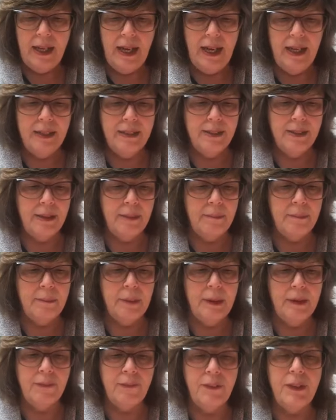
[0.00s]
at some
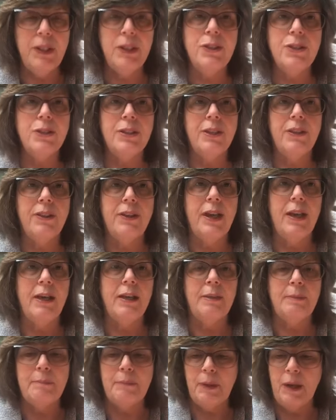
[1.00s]
uh, finished
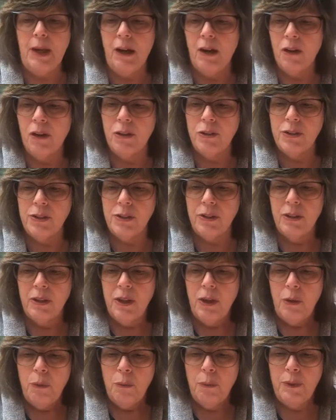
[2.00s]
um, cards
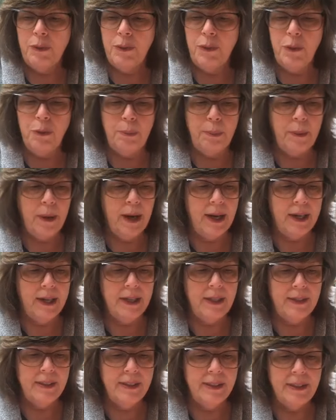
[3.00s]
with new
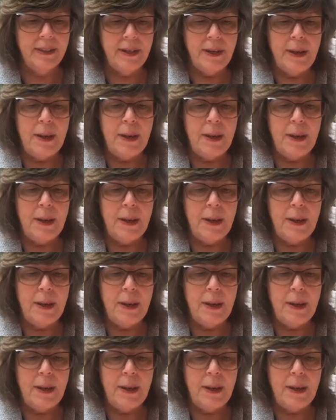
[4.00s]
product.